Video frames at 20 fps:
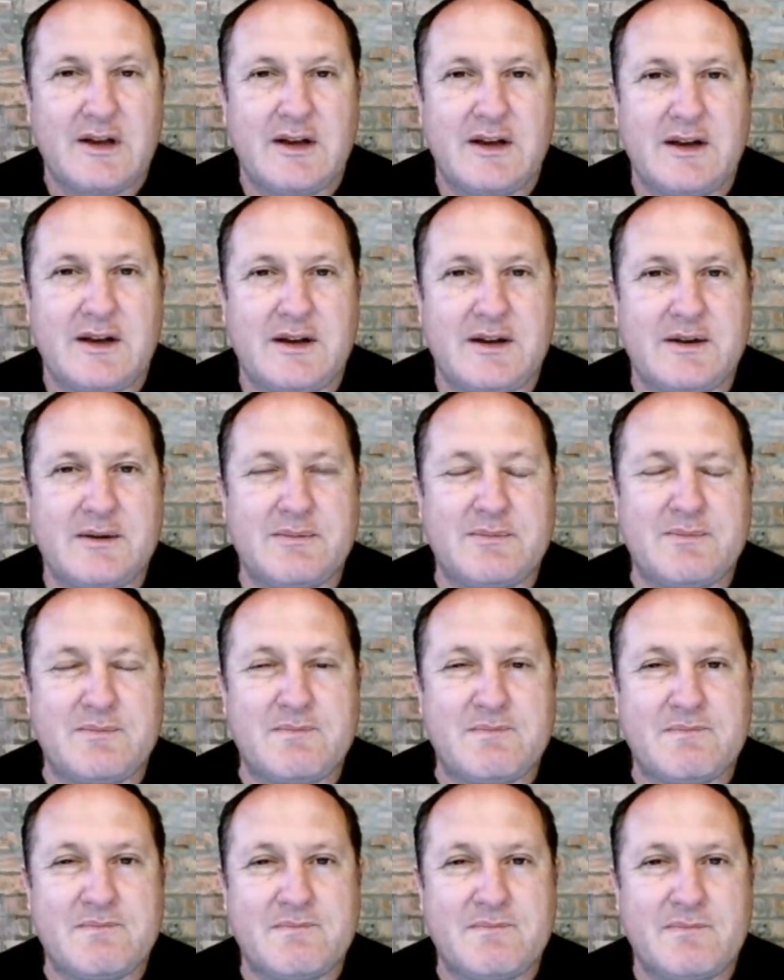
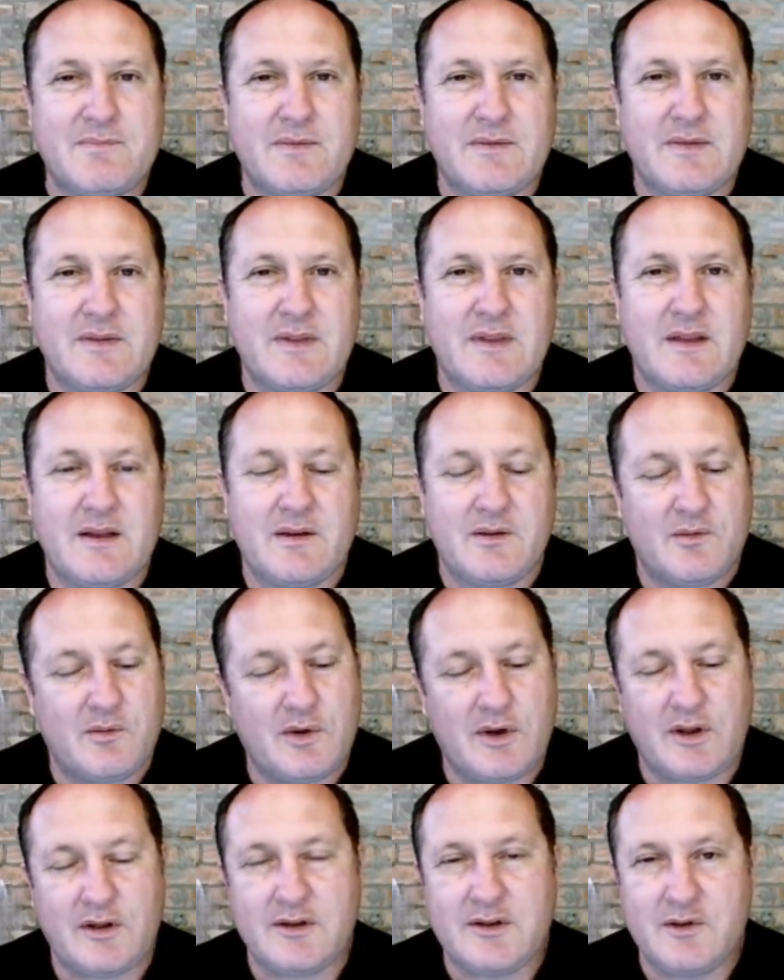Um,
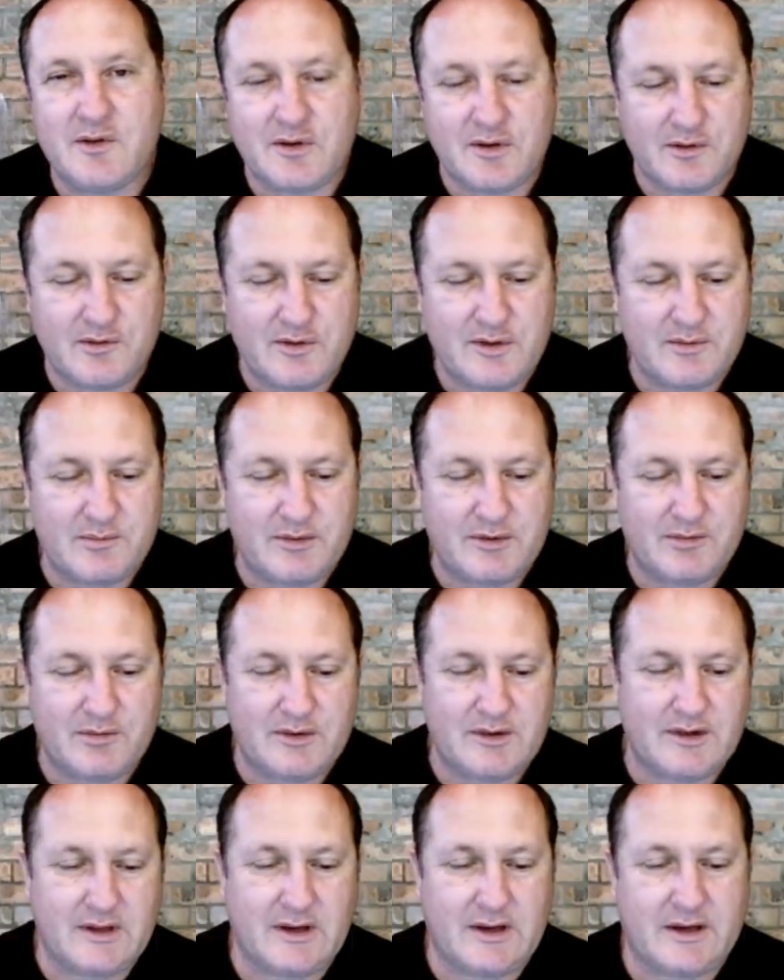well, you can read
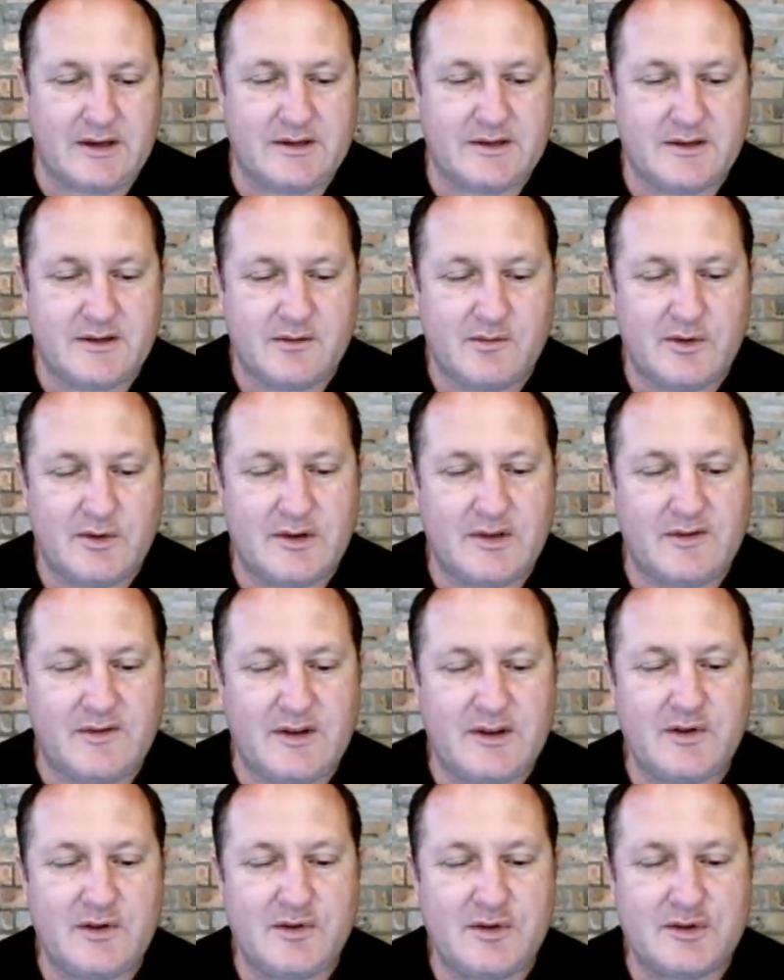between the lines. Where the
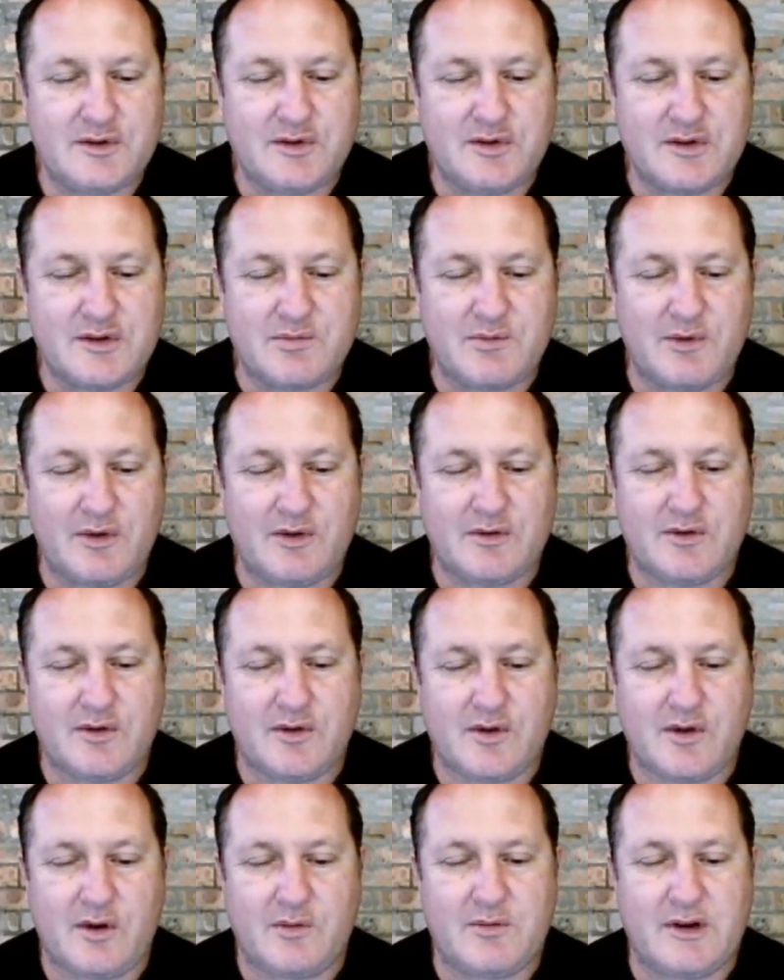venue is too small to
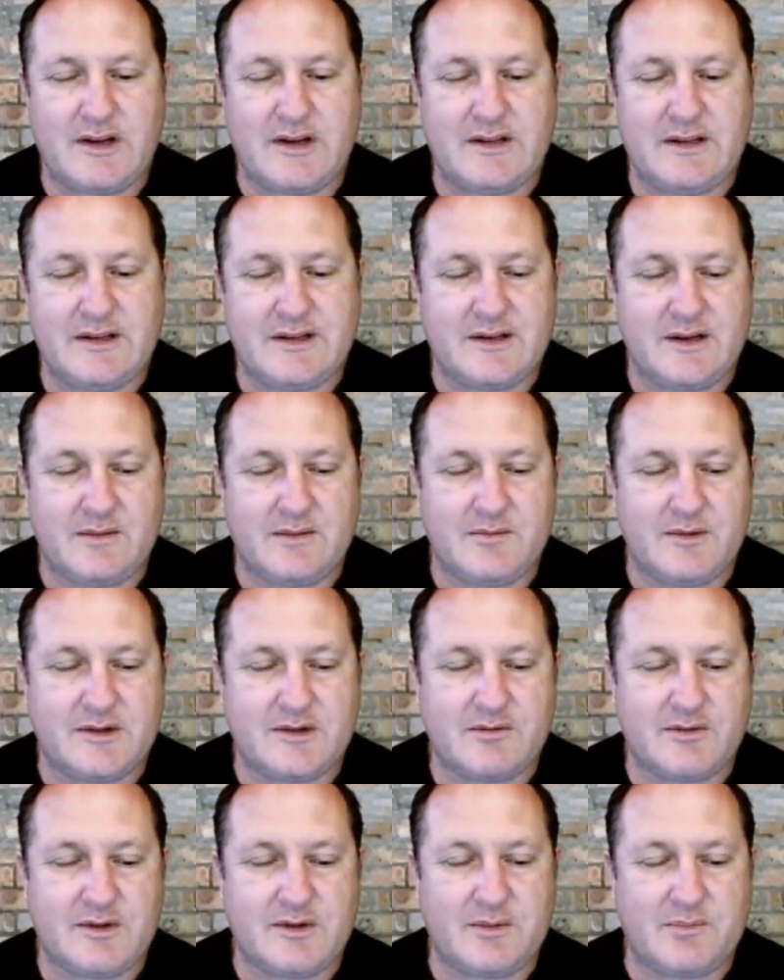accommodate these
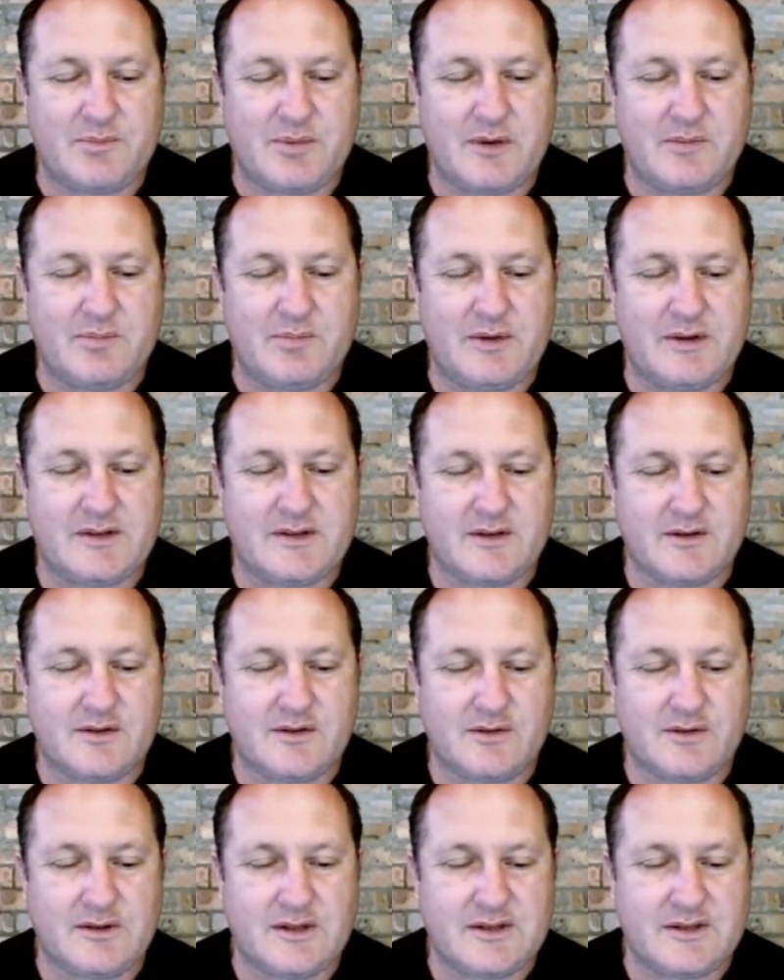numbers with appropriate
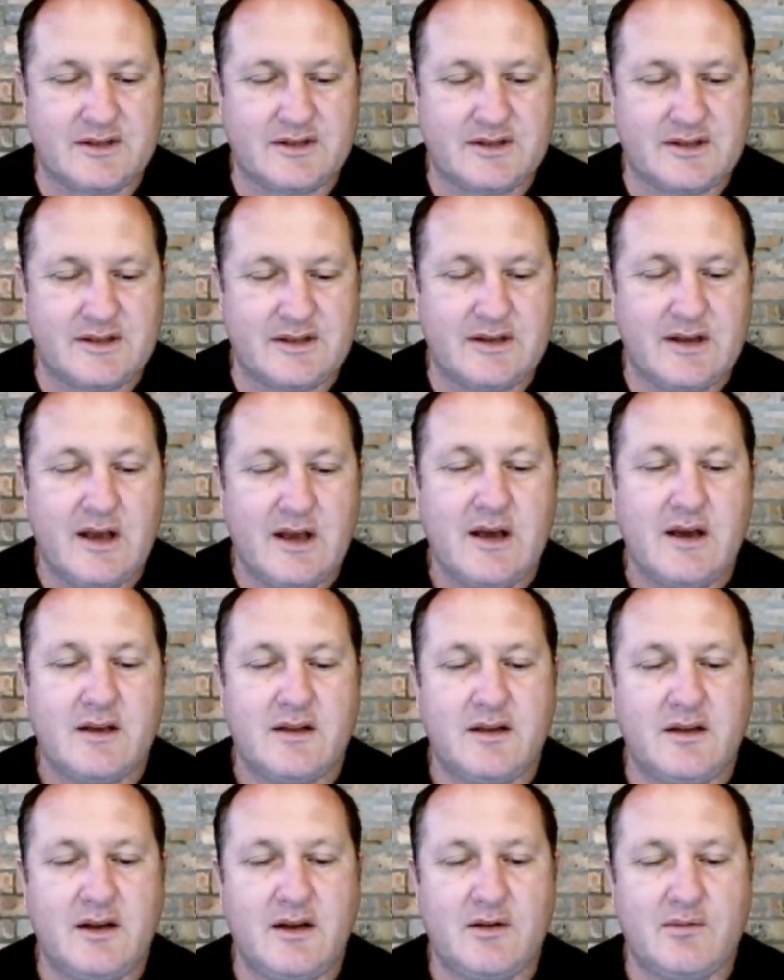social distancing,
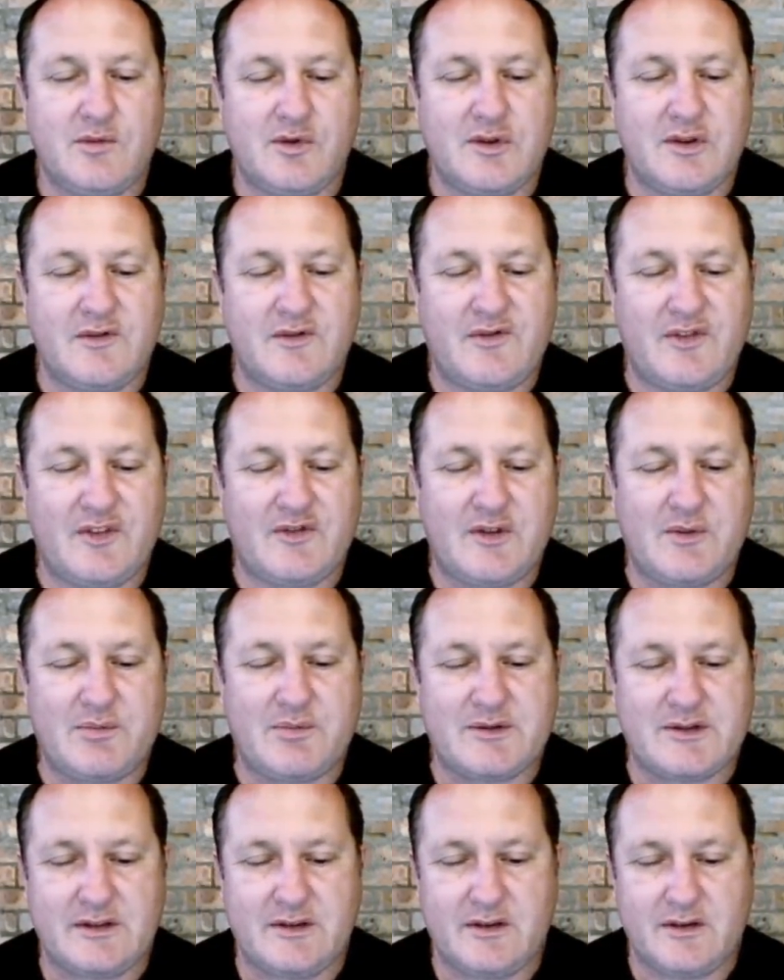then no more than
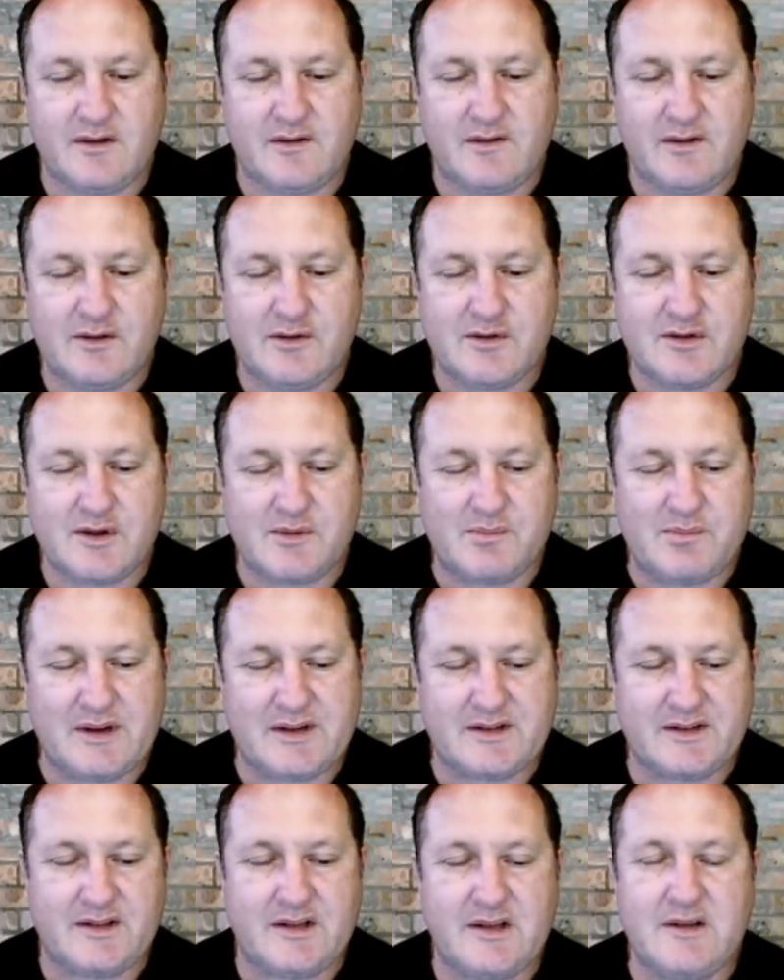50% of the venue's
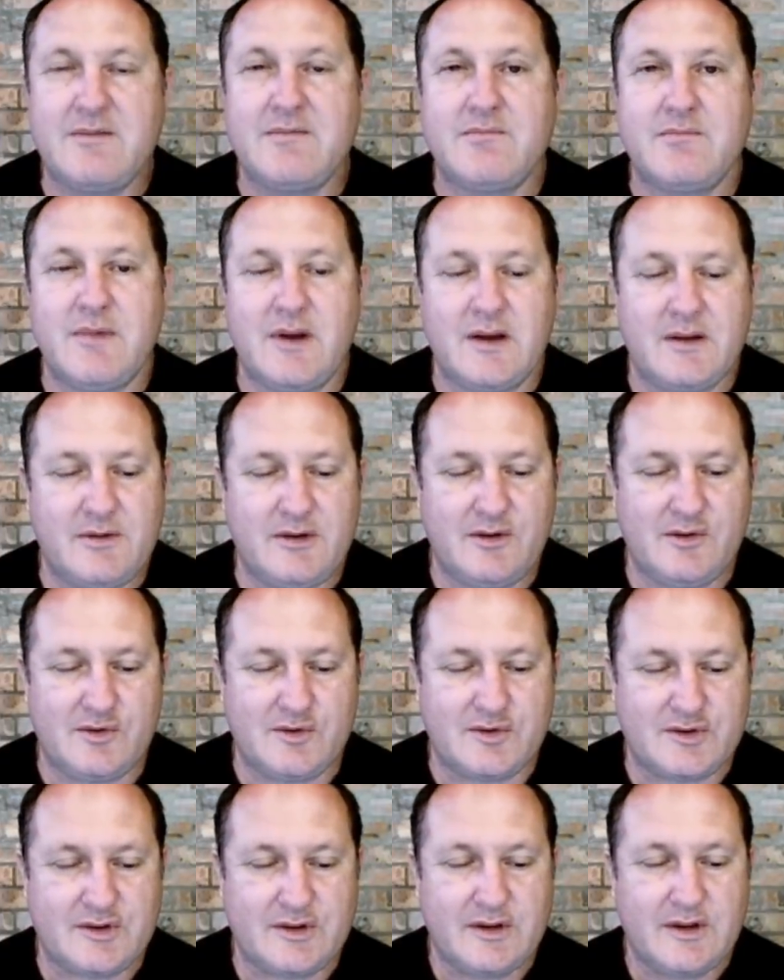capacity may be
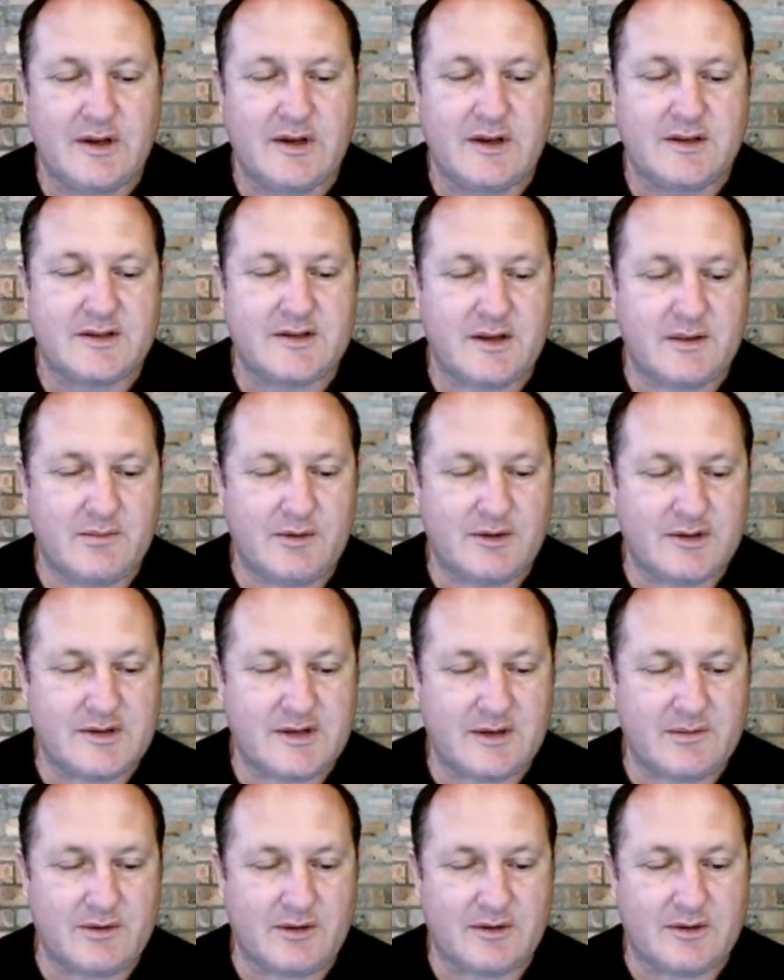used. Same old,
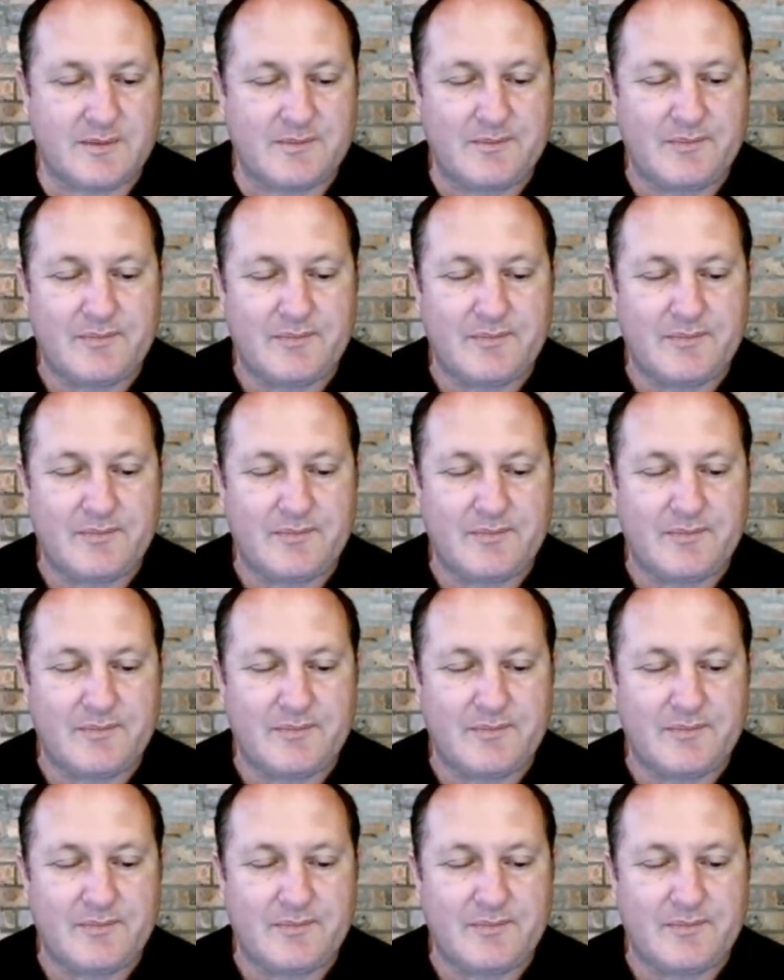same old.